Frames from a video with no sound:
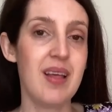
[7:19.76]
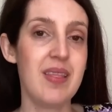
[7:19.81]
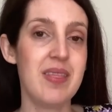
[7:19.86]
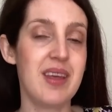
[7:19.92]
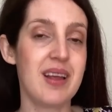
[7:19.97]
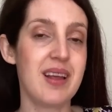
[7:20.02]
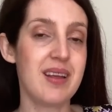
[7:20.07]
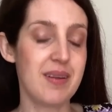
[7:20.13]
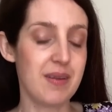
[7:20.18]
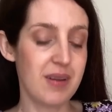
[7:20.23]

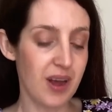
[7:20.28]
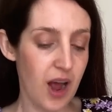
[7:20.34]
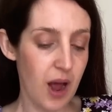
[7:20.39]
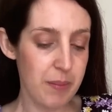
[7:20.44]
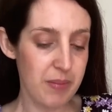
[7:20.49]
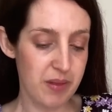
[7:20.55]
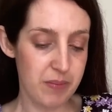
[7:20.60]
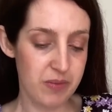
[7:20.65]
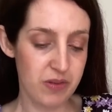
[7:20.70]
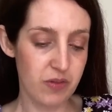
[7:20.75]
the,
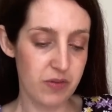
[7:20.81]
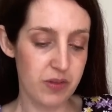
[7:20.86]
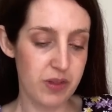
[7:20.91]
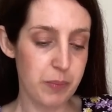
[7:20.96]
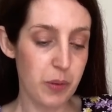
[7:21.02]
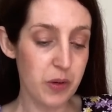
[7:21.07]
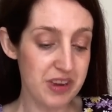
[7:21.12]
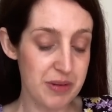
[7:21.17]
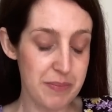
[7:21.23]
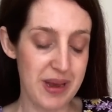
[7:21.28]
gar the, sort of the
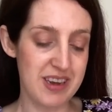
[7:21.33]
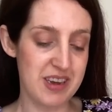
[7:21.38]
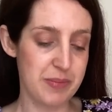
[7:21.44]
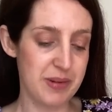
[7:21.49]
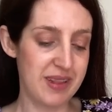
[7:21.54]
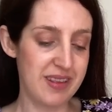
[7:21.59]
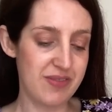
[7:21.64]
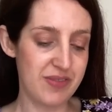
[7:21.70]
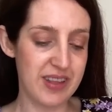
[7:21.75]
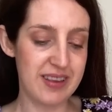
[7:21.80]
body
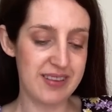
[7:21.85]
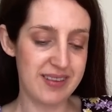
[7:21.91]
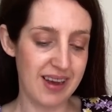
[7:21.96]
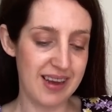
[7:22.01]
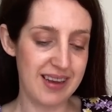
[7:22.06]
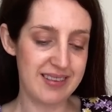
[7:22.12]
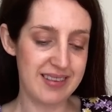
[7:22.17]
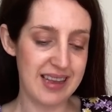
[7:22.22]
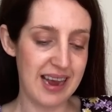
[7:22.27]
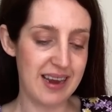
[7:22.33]
measurements for the
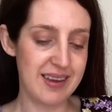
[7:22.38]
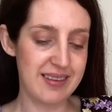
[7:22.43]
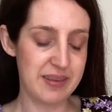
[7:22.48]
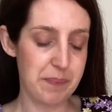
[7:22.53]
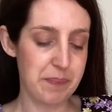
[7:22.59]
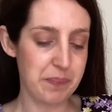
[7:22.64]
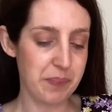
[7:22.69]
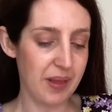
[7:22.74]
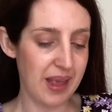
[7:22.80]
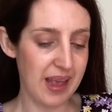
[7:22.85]
size 6
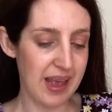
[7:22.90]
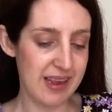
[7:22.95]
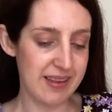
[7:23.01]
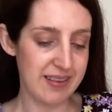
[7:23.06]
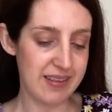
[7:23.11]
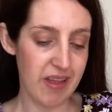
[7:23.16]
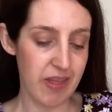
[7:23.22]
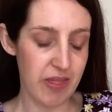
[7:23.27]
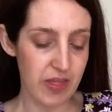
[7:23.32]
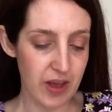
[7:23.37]

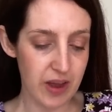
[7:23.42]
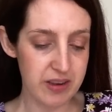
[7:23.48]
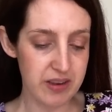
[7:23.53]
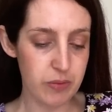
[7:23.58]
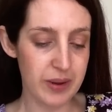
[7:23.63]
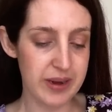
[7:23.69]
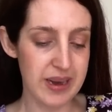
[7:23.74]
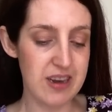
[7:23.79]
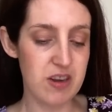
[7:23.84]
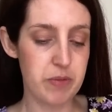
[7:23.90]
is
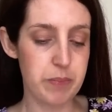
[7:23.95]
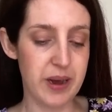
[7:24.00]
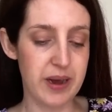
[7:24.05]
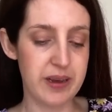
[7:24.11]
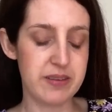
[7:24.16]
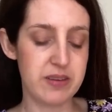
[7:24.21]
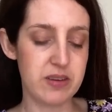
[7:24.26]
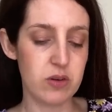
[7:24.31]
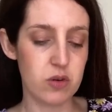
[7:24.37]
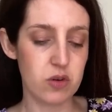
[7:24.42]
31 inch
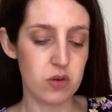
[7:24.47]
bust,